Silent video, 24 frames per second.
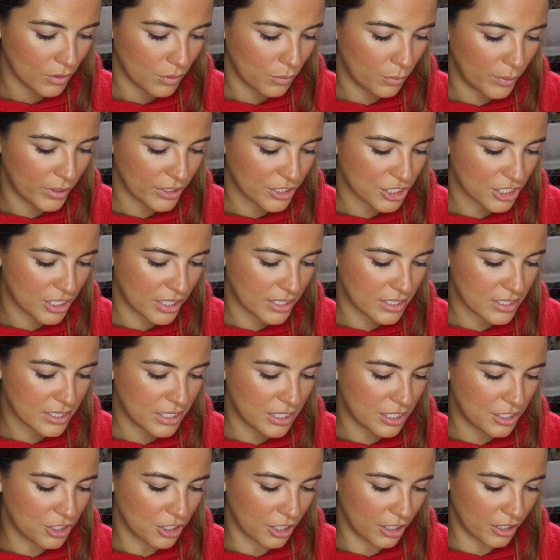which is
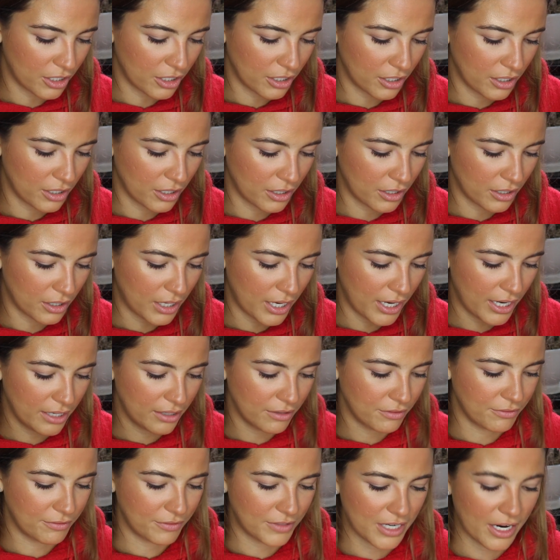the darker kind
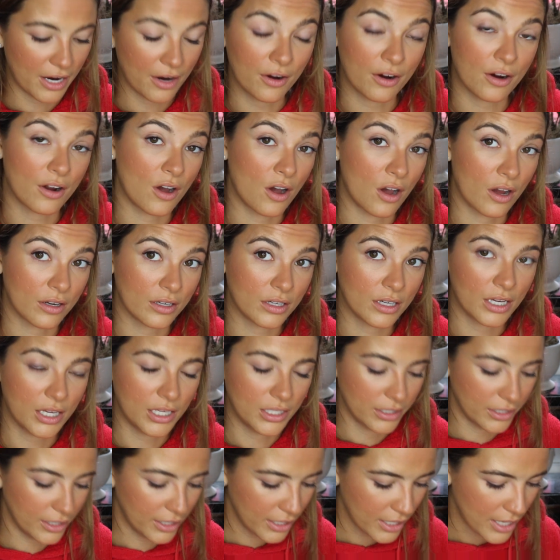of terracotta
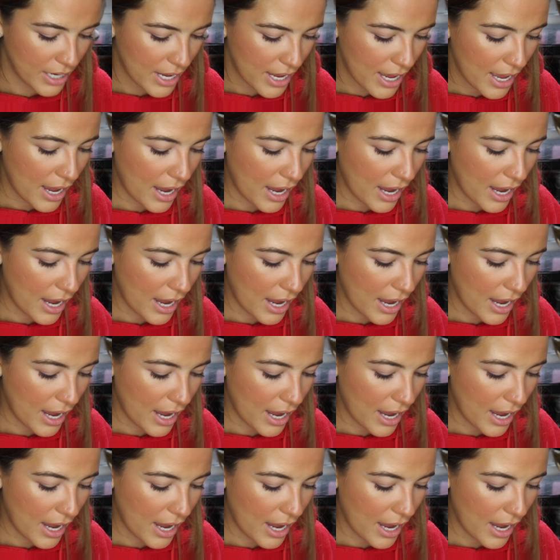color.